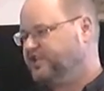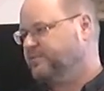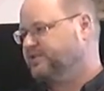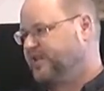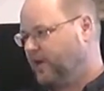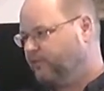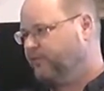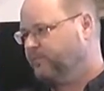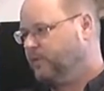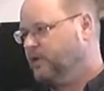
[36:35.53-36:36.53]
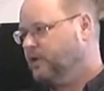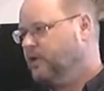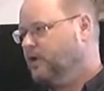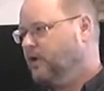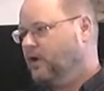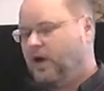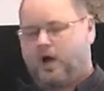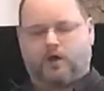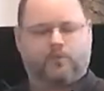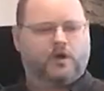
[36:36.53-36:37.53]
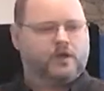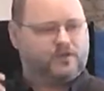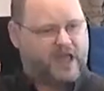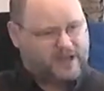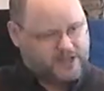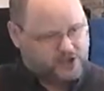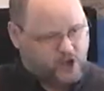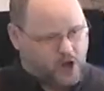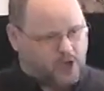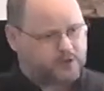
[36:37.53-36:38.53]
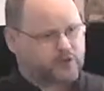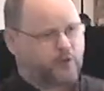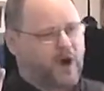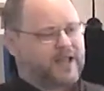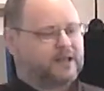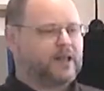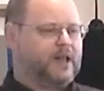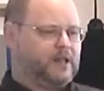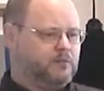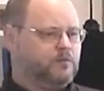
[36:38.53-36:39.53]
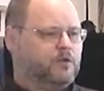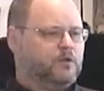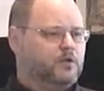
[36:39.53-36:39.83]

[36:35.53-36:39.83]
himself. Um, then he donned the white linen.